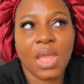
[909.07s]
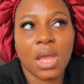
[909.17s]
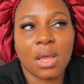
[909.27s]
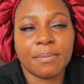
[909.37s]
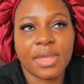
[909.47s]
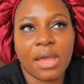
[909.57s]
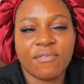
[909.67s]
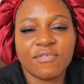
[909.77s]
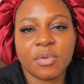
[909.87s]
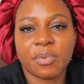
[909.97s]
um yeah,
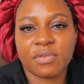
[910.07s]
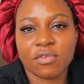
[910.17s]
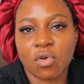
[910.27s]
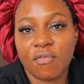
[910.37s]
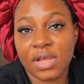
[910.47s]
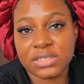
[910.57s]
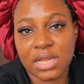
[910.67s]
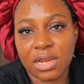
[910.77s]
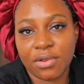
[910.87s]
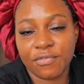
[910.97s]
fifty percent of her
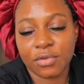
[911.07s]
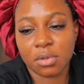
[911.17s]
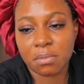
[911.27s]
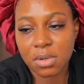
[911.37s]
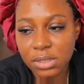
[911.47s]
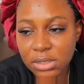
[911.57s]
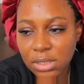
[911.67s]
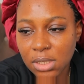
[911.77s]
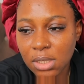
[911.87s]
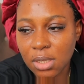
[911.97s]
salary for the month,
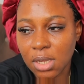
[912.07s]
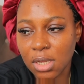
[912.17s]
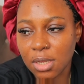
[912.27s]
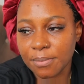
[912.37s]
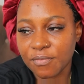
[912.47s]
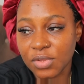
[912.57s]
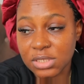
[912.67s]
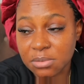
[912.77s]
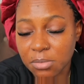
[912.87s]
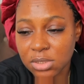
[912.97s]
um for
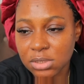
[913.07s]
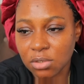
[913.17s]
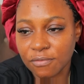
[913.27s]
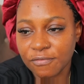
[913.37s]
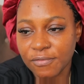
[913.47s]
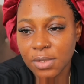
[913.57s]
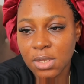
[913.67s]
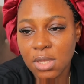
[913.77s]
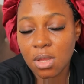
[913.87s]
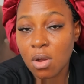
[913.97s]
this month of
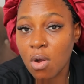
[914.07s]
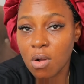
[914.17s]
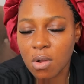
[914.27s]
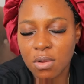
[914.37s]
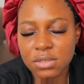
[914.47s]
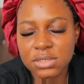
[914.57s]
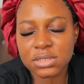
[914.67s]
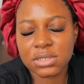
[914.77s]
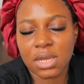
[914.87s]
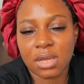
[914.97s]

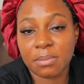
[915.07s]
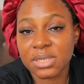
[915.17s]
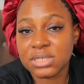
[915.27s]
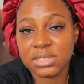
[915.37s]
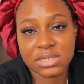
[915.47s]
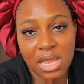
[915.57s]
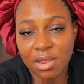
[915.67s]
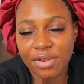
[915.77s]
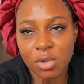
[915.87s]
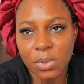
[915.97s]
August. Um it's
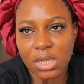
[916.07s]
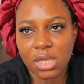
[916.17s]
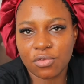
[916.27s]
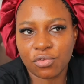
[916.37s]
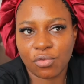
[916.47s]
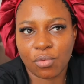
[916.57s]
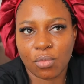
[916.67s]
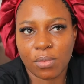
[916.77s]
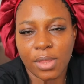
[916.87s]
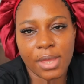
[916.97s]
salary week,
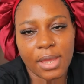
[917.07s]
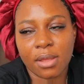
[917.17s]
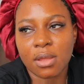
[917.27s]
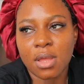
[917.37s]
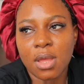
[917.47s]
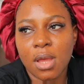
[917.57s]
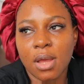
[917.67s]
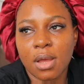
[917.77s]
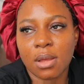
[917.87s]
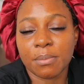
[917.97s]
so yeah.
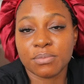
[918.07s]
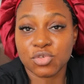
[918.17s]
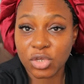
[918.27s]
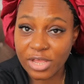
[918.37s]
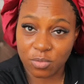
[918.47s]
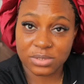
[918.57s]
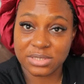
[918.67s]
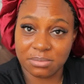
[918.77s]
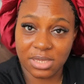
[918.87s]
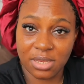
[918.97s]
Um do you guys want
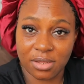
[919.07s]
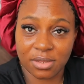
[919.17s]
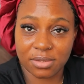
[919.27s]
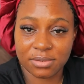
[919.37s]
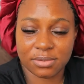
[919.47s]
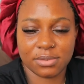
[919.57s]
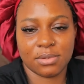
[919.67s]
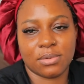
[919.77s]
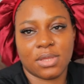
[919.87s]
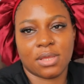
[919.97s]
to meet her?
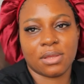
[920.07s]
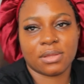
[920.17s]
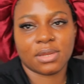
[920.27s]
Okay, her